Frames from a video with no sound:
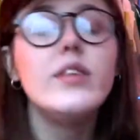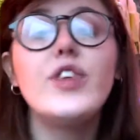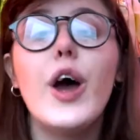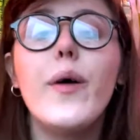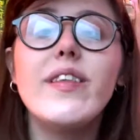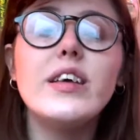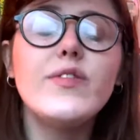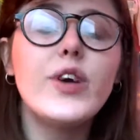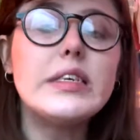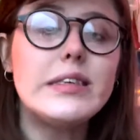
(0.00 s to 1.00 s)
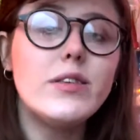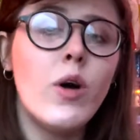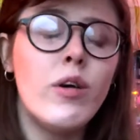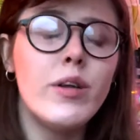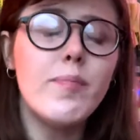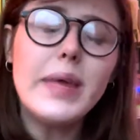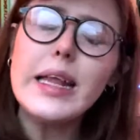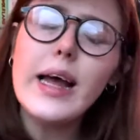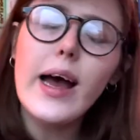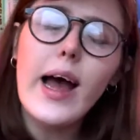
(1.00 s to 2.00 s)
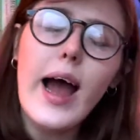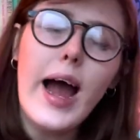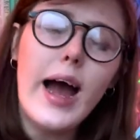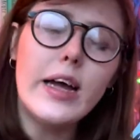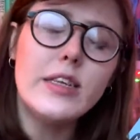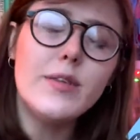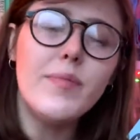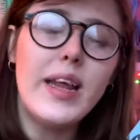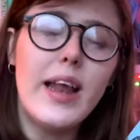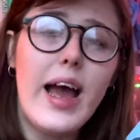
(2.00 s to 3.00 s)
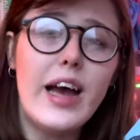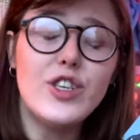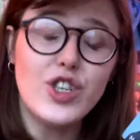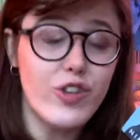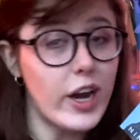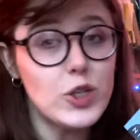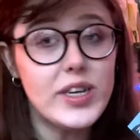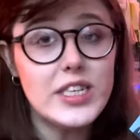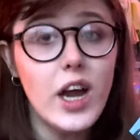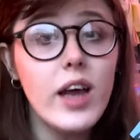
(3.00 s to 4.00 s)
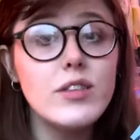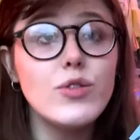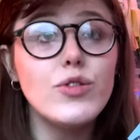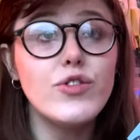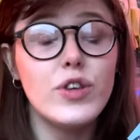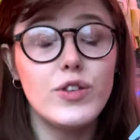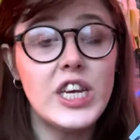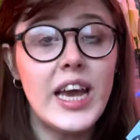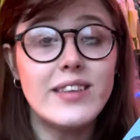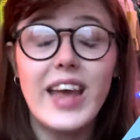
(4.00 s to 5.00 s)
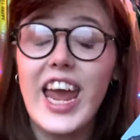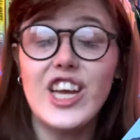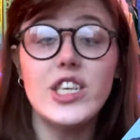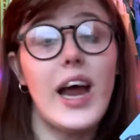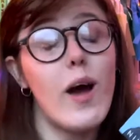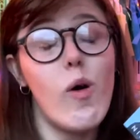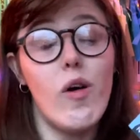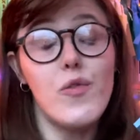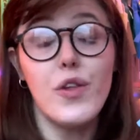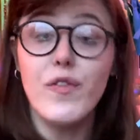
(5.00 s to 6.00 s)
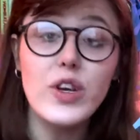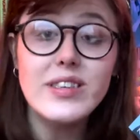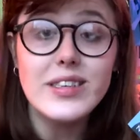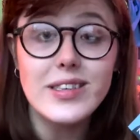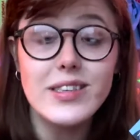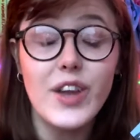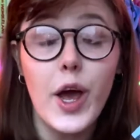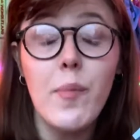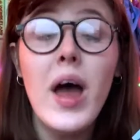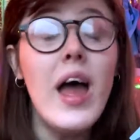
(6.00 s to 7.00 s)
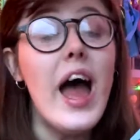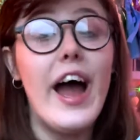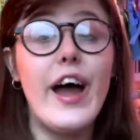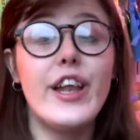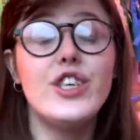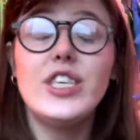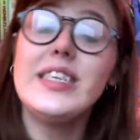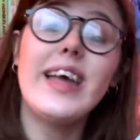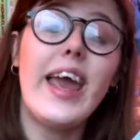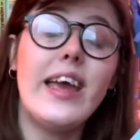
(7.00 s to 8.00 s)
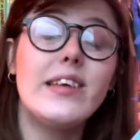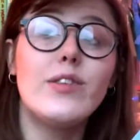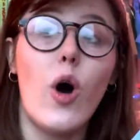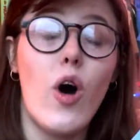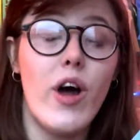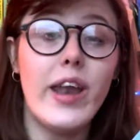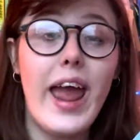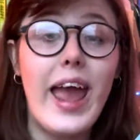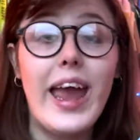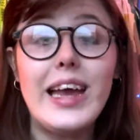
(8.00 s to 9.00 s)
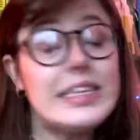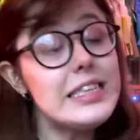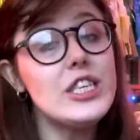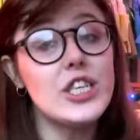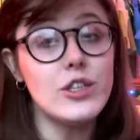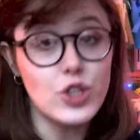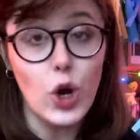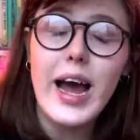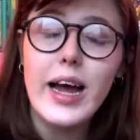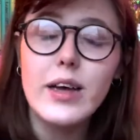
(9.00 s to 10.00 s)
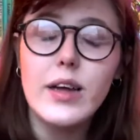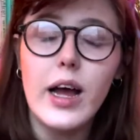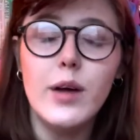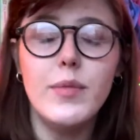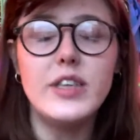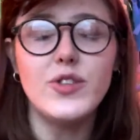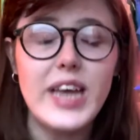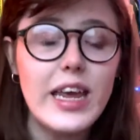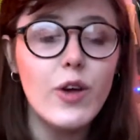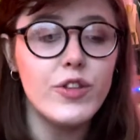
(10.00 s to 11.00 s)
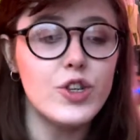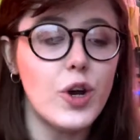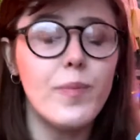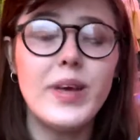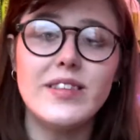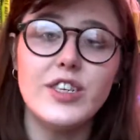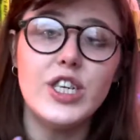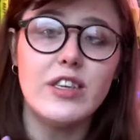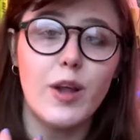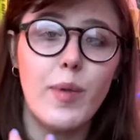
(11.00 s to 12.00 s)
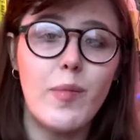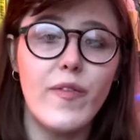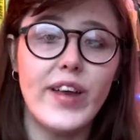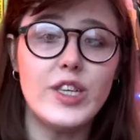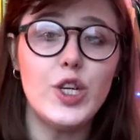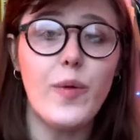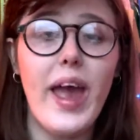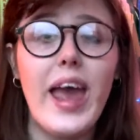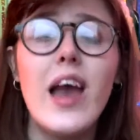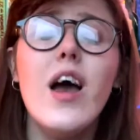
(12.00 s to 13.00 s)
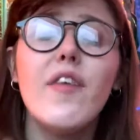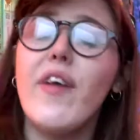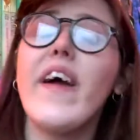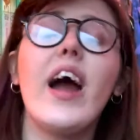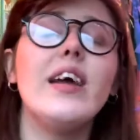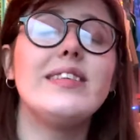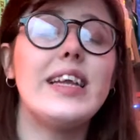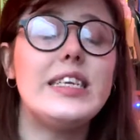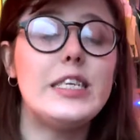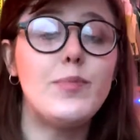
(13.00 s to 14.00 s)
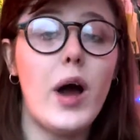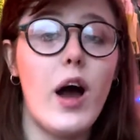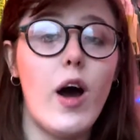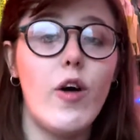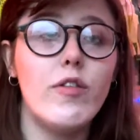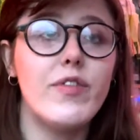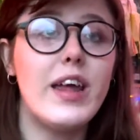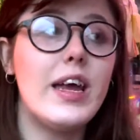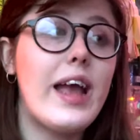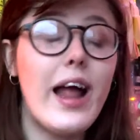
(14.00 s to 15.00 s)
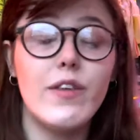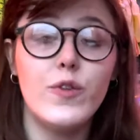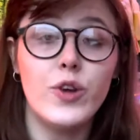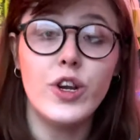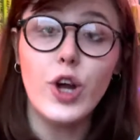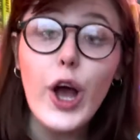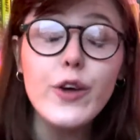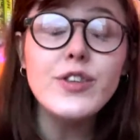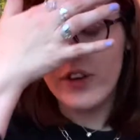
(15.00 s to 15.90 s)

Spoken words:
So this focuses on Mila, and Mila has just graduated high school, so she has aged out of the foster system and she takes on a teaching job. And so taking on the job means that she is going to be moving to a very isolated part of the Californian coast.